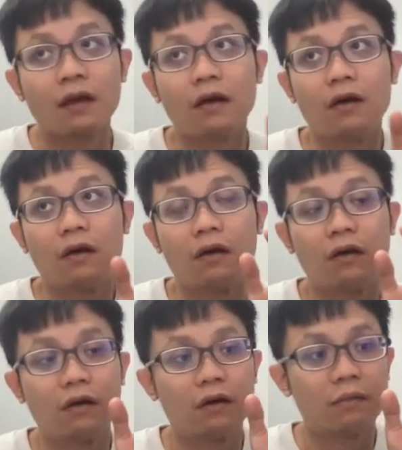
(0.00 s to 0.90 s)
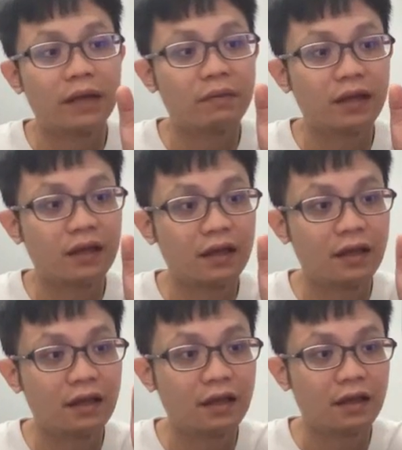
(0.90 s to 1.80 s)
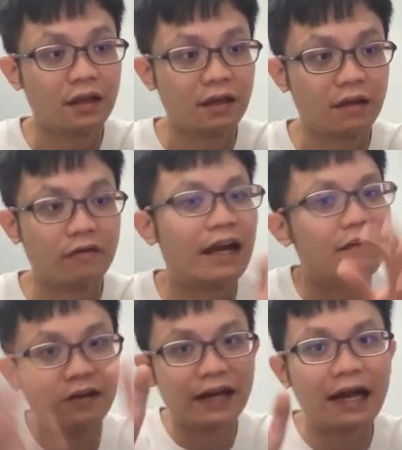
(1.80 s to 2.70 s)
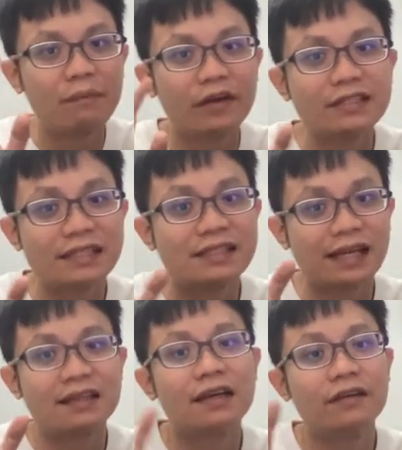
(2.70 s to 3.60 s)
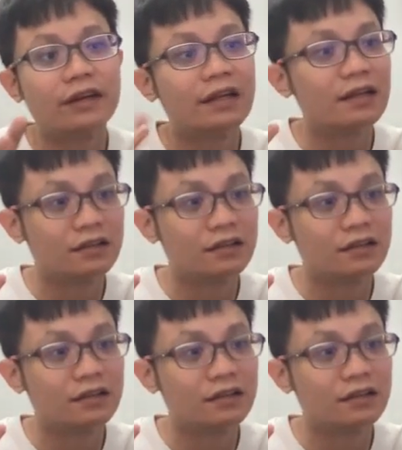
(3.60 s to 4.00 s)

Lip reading: or maybe whatever lah, because it's category.